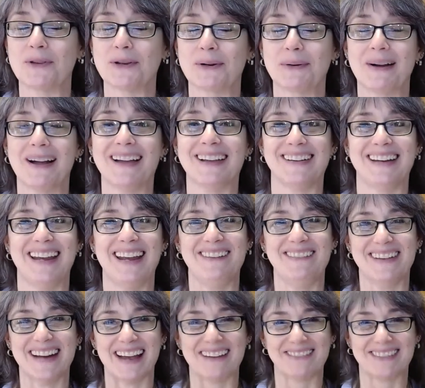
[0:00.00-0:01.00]
So I don't
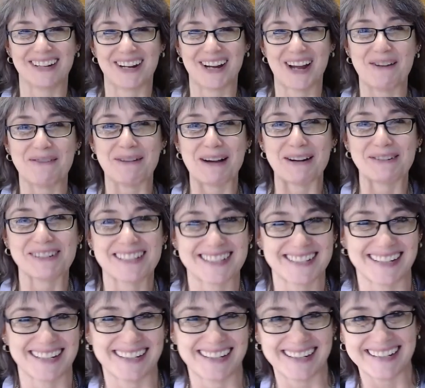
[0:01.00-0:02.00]
even have to go
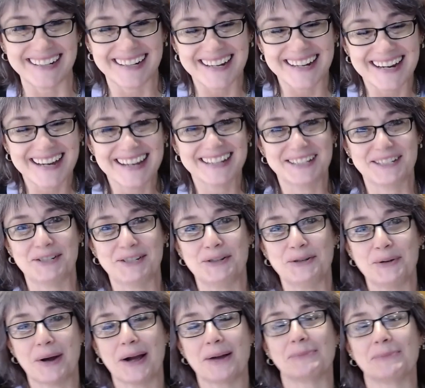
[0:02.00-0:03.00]
outside
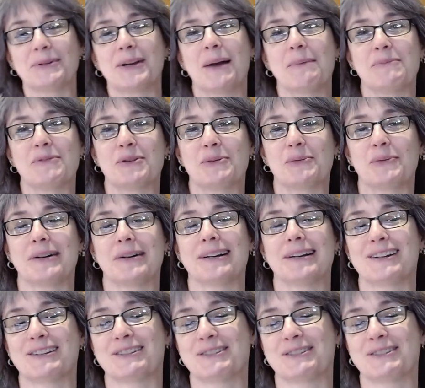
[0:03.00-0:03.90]
to um, come to work.